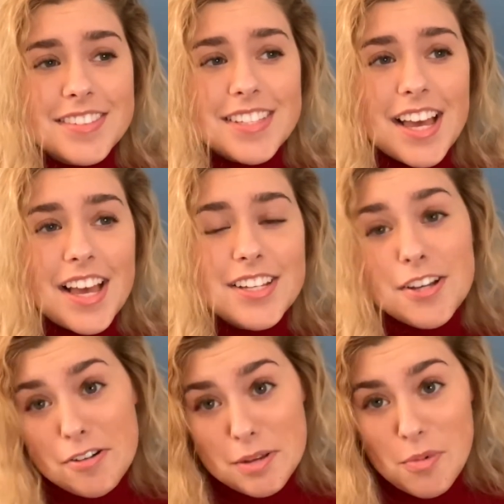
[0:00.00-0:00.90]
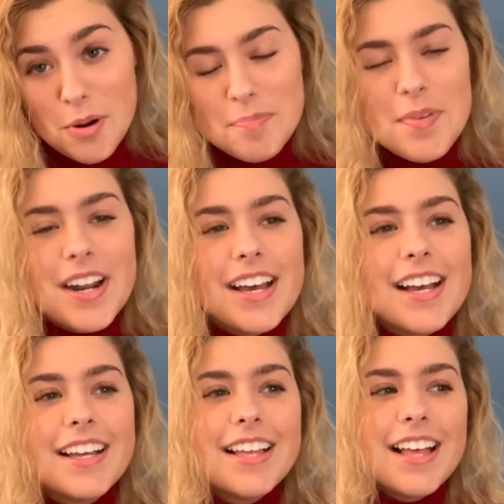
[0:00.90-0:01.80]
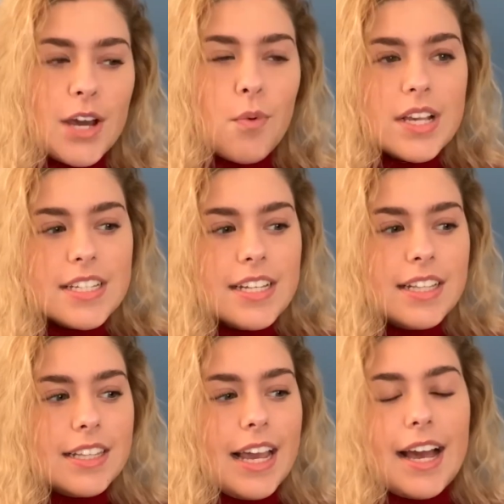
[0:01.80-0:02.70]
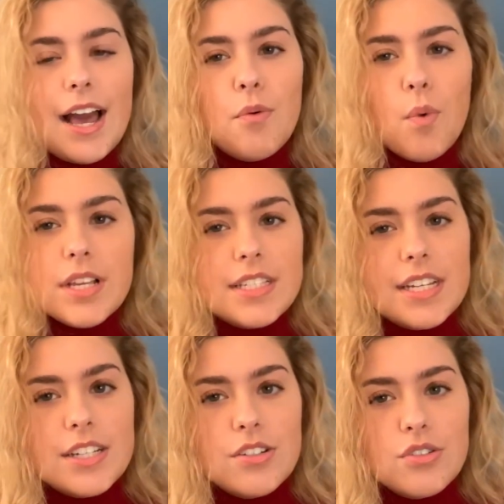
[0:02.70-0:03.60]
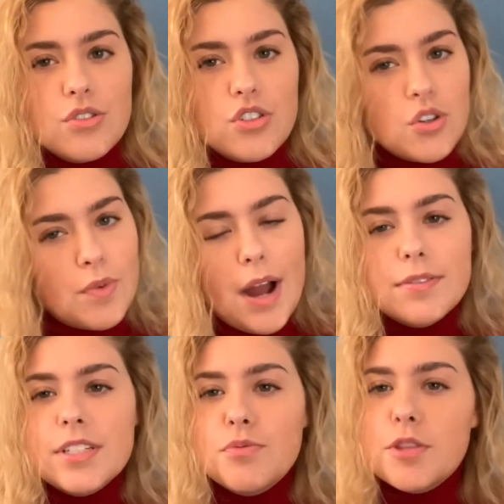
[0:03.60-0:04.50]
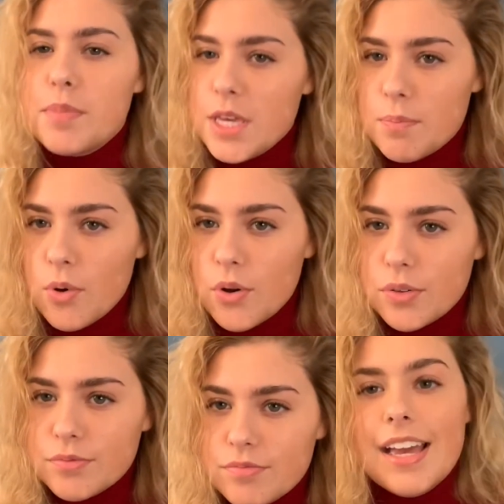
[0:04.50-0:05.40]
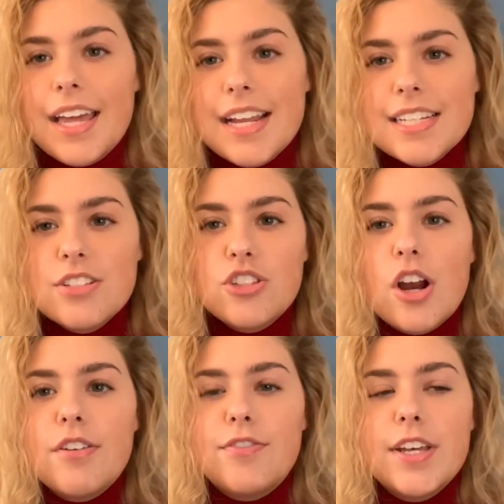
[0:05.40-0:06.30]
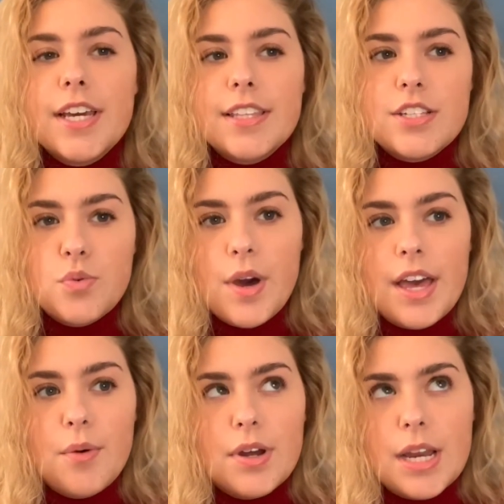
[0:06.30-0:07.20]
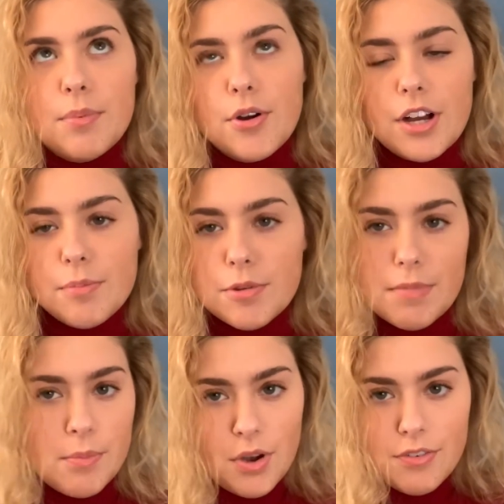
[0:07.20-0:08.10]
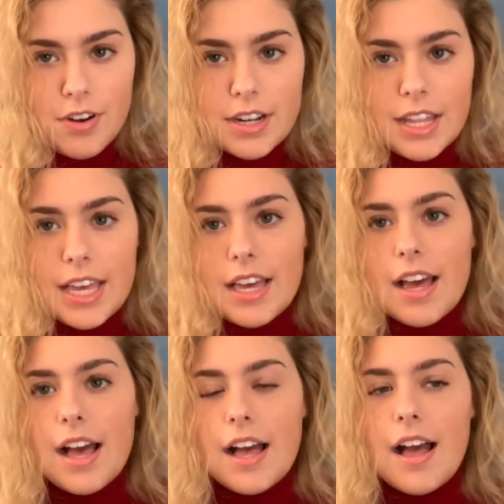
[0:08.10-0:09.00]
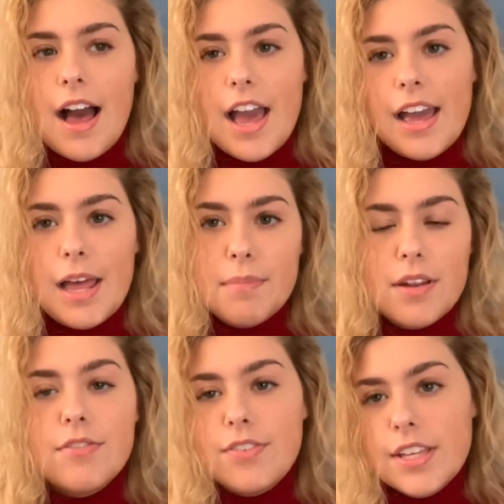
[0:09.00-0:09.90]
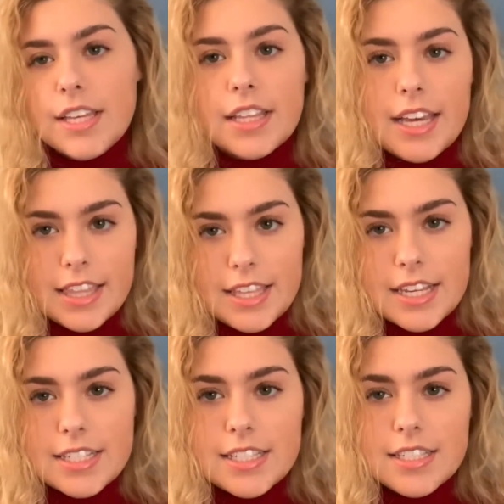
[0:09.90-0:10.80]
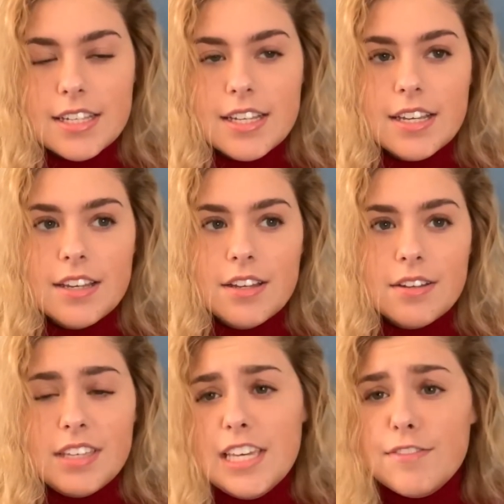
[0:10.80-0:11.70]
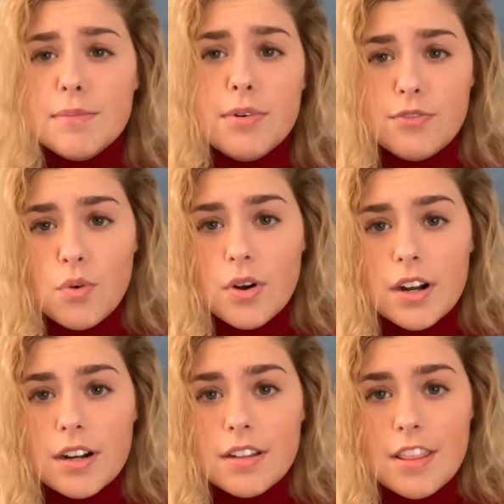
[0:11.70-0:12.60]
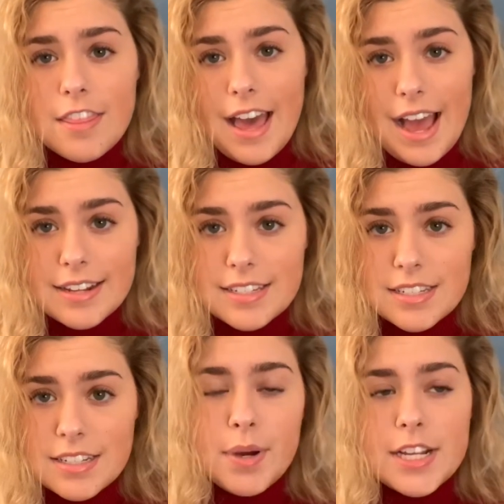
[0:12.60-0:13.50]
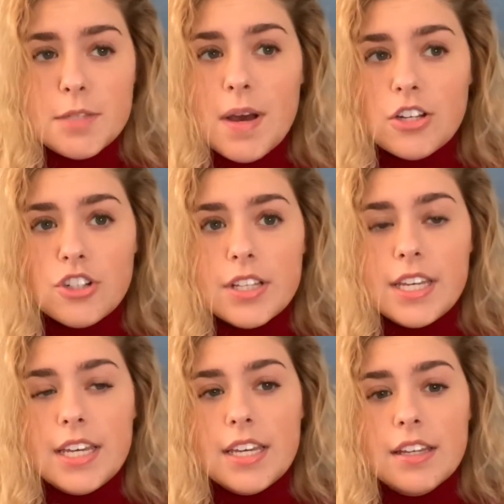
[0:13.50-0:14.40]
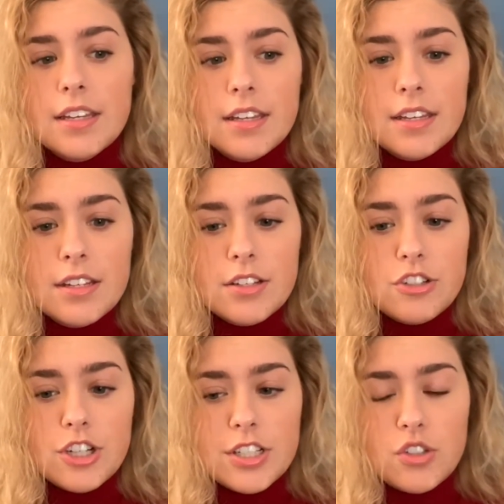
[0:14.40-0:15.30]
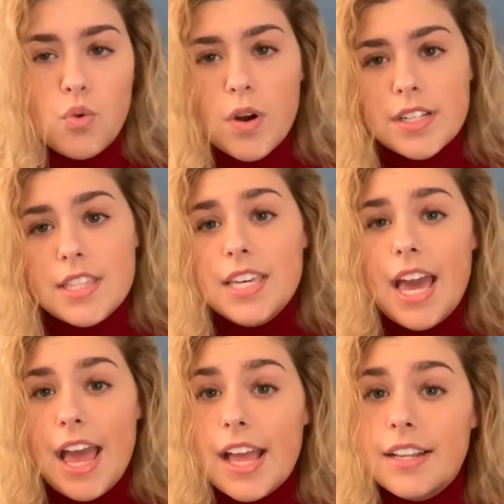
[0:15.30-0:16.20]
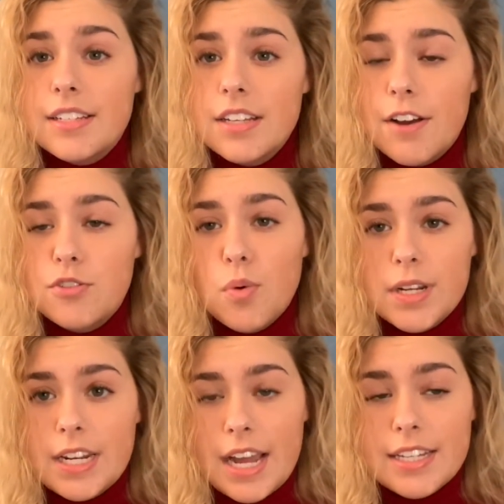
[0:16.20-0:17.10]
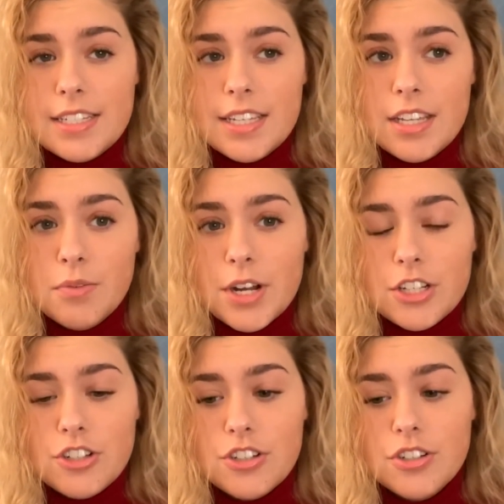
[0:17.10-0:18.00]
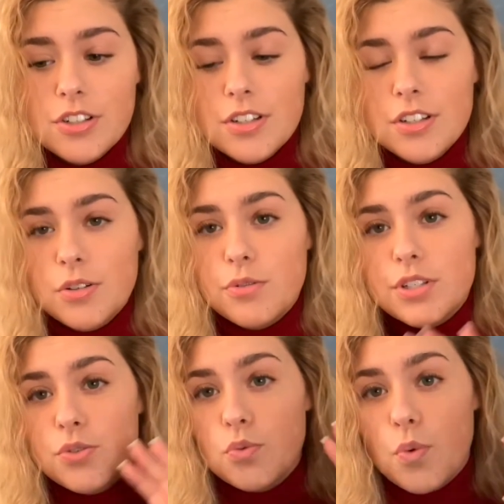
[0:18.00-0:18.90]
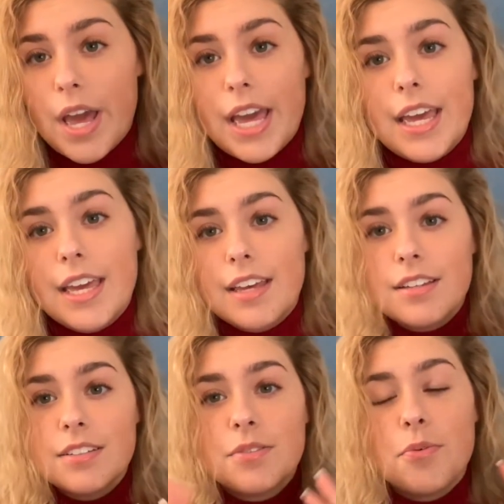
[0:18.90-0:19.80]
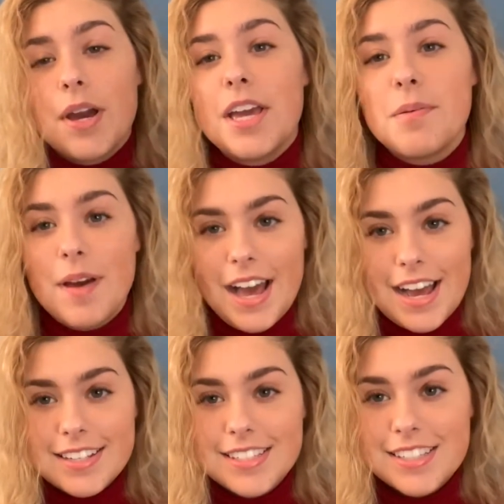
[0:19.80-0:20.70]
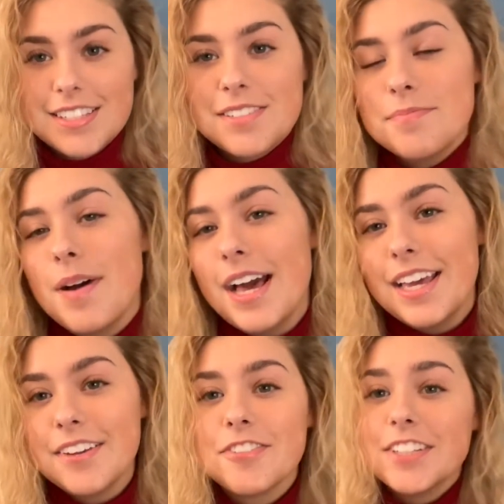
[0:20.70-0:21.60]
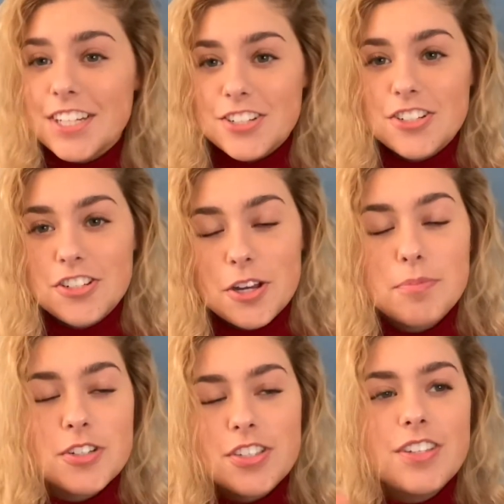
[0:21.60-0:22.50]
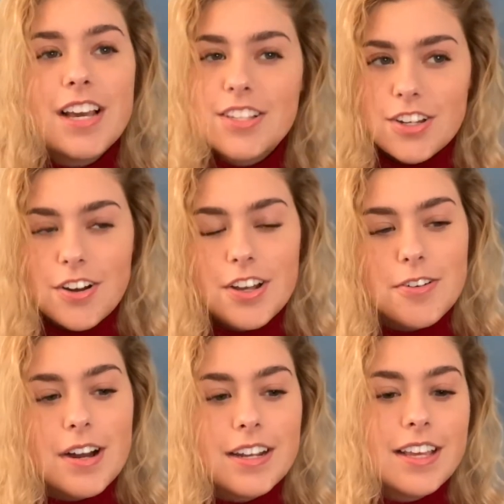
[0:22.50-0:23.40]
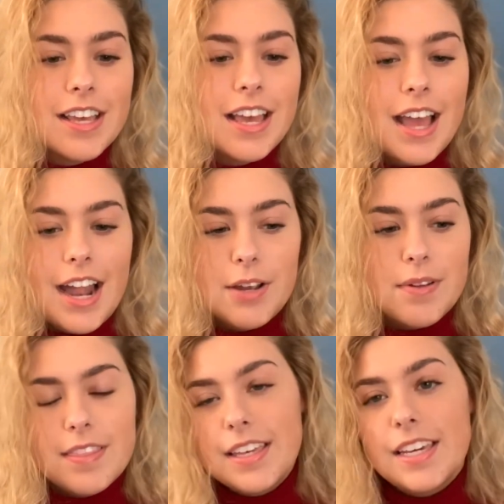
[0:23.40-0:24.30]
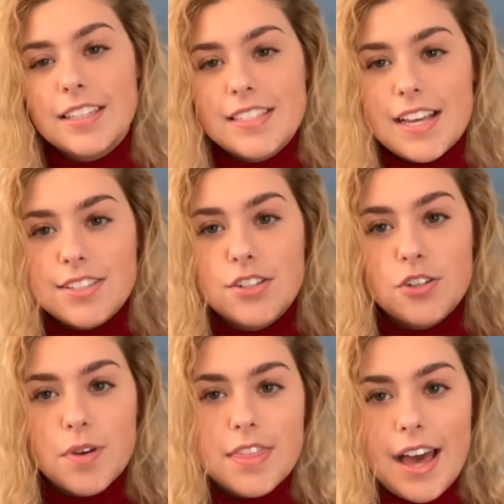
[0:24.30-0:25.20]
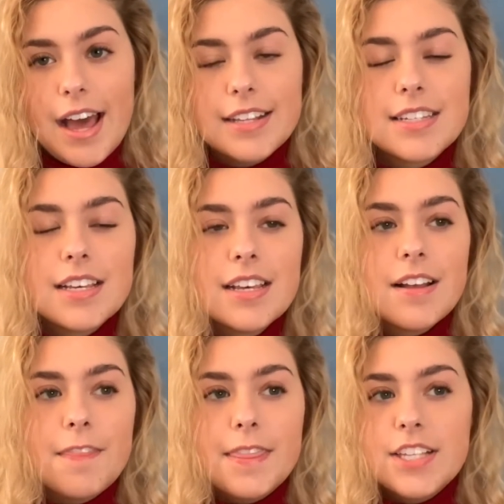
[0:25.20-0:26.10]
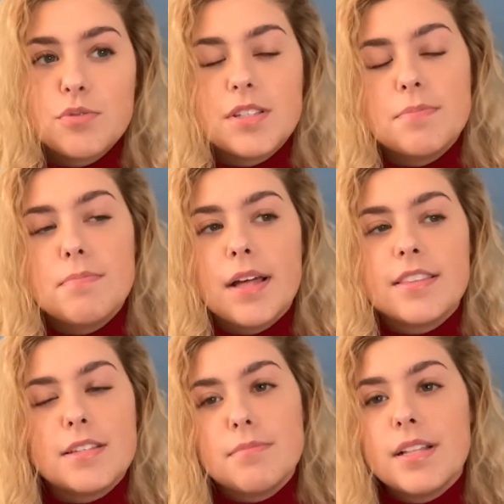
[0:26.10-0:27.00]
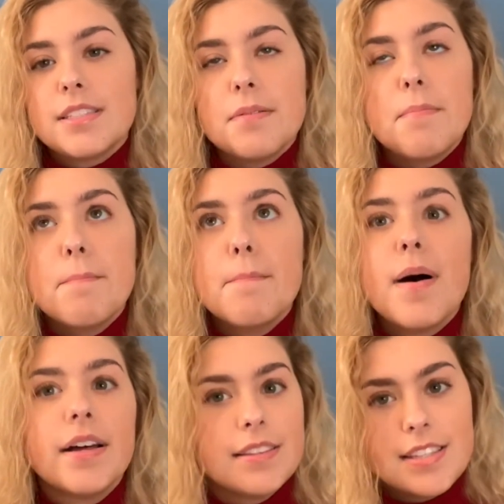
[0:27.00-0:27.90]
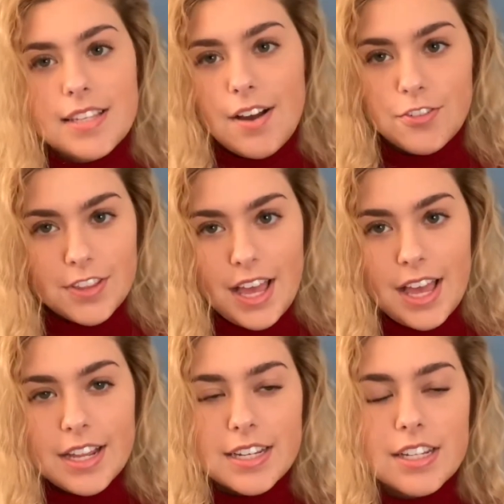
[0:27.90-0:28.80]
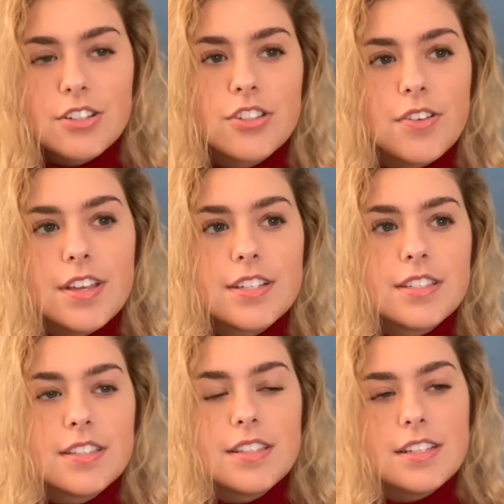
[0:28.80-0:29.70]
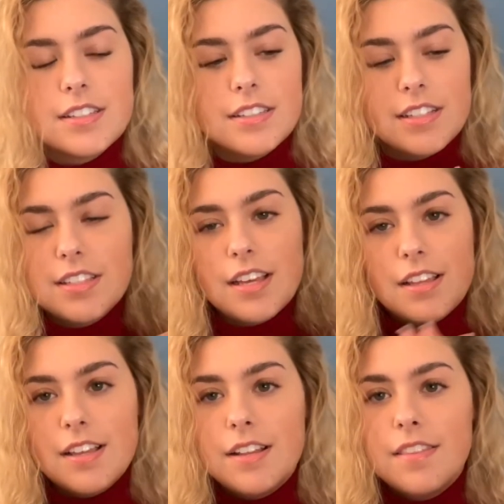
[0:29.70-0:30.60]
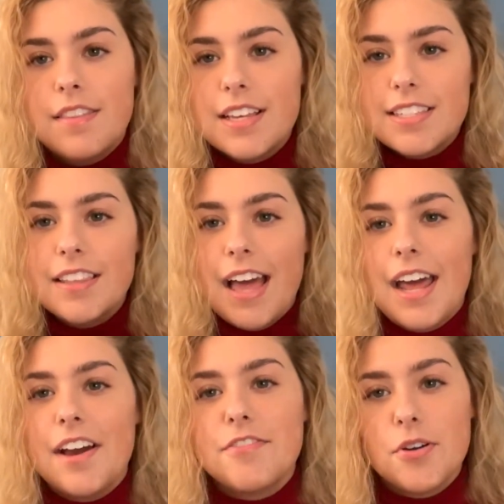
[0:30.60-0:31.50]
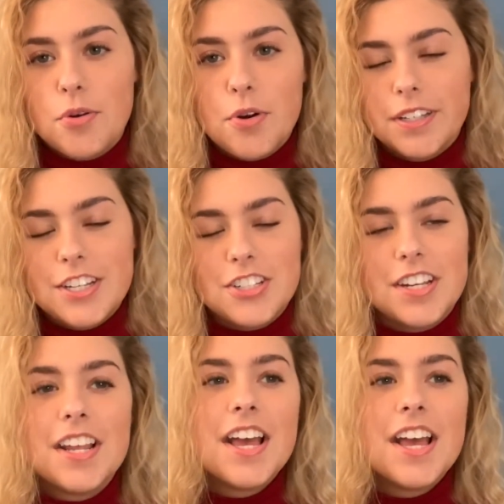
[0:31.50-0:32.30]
Don't anymore, but it wasn't like I wasn't surrounded with people. And I didn't start feeling this way when I broke up with my boyfriend. Like, I had been feeling like this even before that, but especially just towards the end of 2019, which was way, way past my relationship. Just so you guys know, I don't want anyone thinking this has to do with that. This was months and months and months after that ended. So this and that have no correlation.